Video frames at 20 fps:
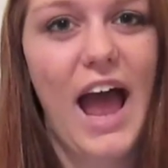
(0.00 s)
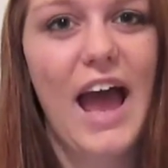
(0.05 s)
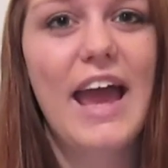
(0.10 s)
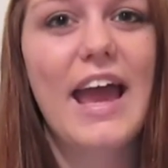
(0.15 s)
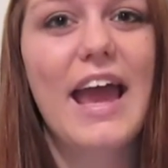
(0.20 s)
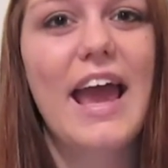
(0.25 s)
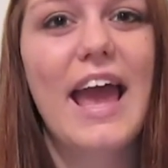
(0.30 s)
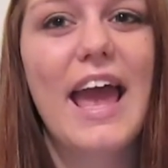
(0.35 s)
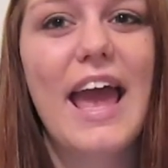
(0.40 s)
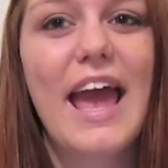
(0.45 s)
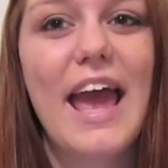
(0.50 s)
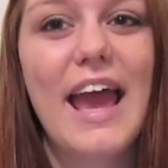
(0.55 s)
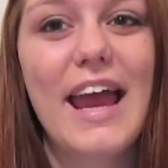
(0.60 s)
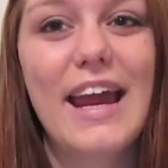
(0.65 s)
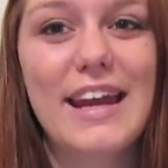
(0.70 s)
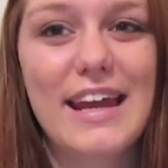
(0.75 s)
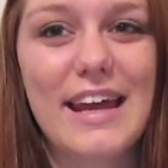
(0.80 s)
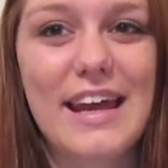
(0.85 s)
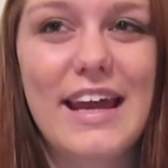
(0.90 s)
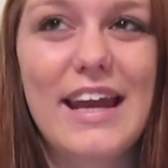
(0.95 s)
I
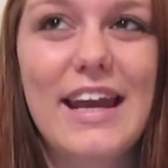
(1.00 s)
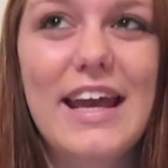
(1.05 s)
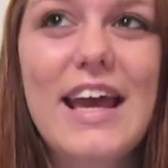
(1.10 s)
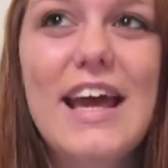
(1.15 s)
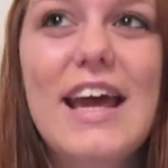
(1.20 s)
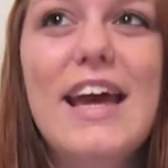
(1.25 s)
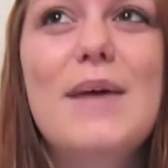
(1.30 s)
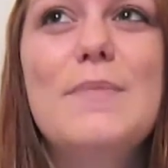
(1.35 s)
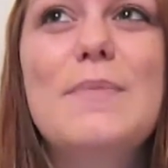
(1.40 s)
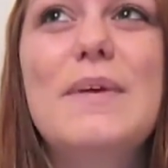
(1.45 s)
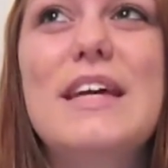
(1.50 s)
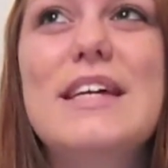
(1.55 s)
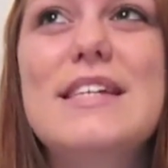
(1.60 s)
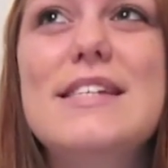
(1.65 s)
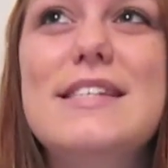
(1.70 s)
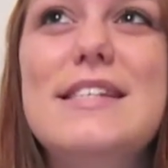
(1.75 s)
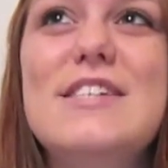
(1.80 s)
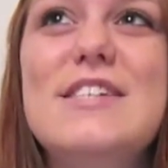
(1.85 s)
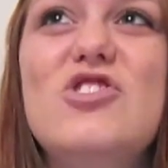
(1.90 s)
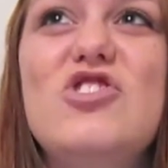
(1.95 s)
hate it because
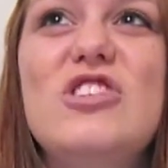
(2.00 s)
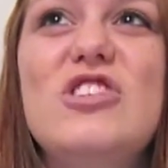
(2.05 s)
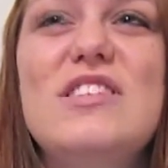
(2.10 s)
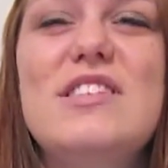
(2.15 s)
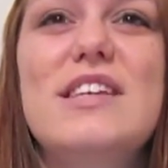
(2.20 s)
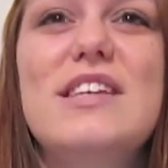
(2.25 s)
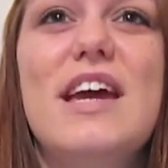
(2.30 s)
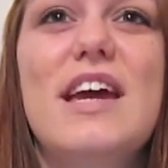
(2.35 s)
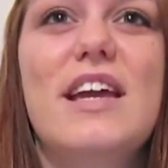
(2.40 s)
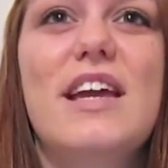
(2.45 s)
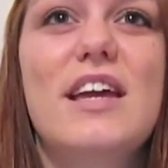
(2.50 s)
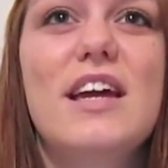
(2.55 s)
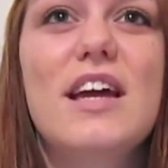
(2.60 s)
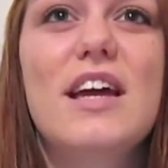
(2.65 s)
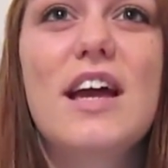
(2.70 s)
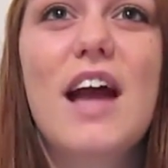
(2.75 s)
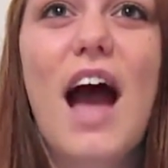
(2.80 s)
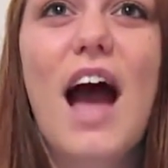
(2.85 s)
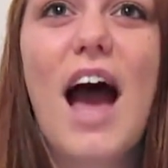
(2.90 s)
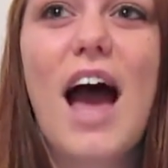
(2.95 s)
it's just like,
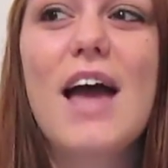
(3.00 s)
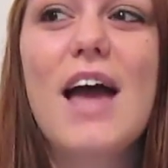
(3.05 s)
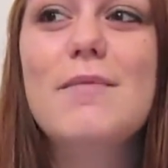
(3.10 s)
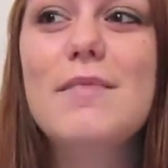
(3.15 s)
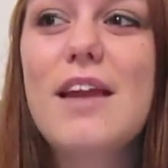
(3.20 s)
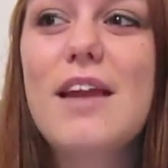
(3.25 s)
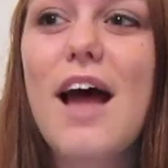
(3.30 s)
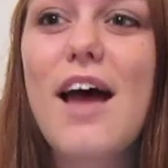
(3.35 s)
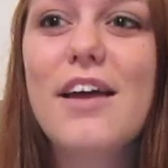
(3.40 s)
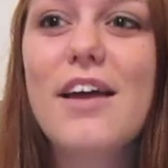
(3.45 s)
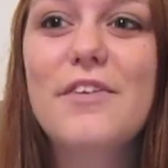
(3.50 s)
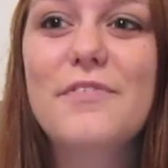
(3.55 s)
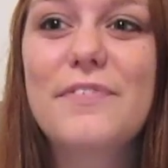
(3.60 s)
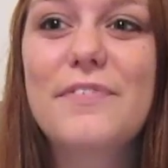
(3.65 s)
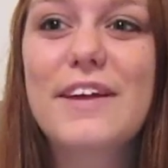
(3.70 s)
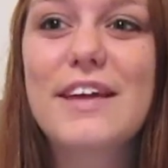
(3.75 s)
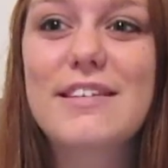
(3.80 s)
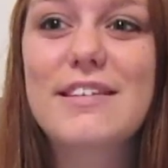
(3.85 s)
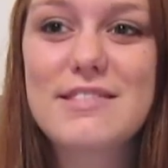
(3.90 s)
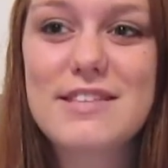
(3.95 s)
I'm not your
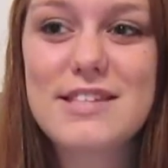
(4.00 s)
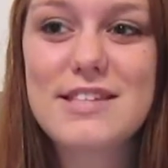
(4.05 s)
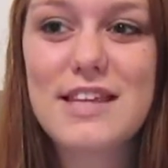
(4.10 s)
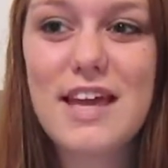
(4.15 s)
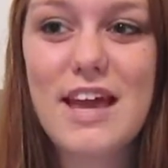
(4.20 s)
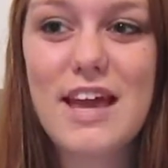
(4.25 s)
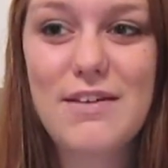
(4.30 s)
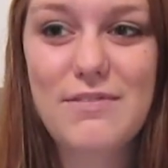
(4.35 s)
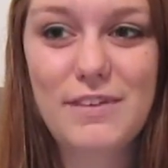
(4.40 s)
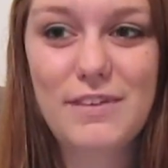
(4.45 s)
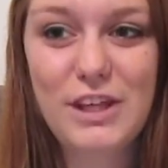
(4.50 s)
freaking slave.